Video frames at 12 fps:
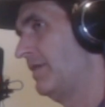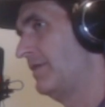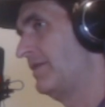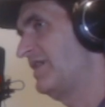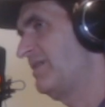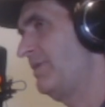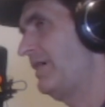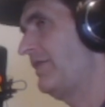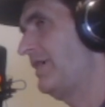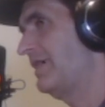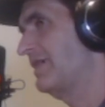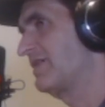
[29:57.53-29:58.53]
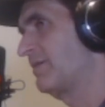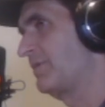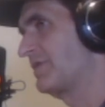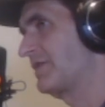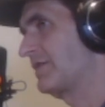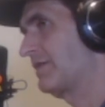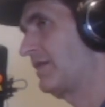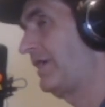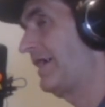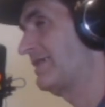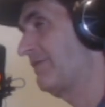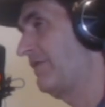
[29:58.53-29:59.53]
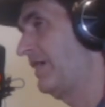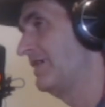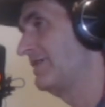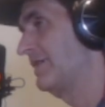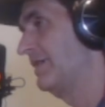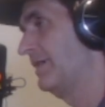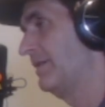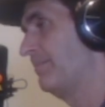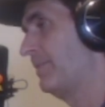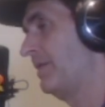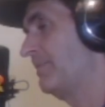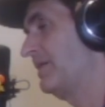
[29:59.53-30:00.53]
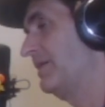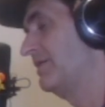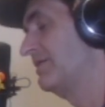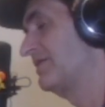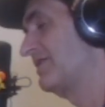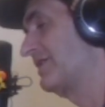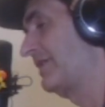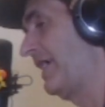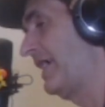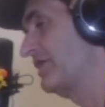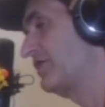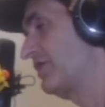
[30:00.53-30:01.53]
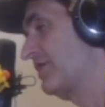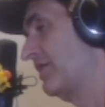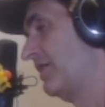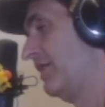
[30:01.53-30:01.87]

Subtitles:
this one I think is almost classified as a pumpkin slash